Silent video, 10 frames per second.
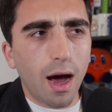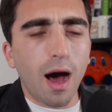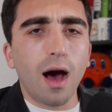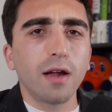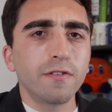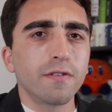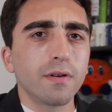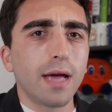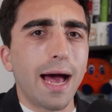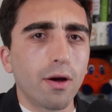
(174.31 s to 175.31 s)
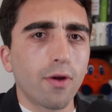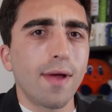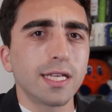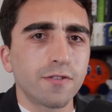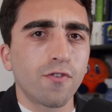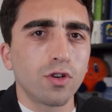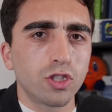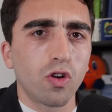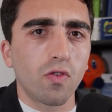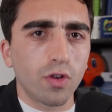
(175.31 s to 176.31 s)
on Alcaraz's first
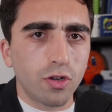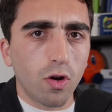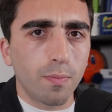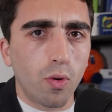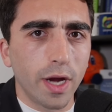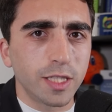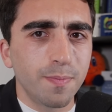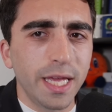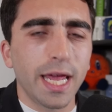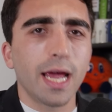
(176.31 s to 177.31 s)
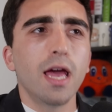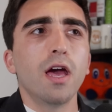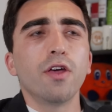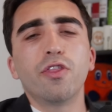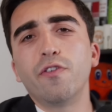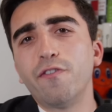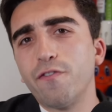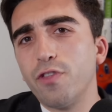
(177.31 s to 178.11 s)
serve return points, meaning the,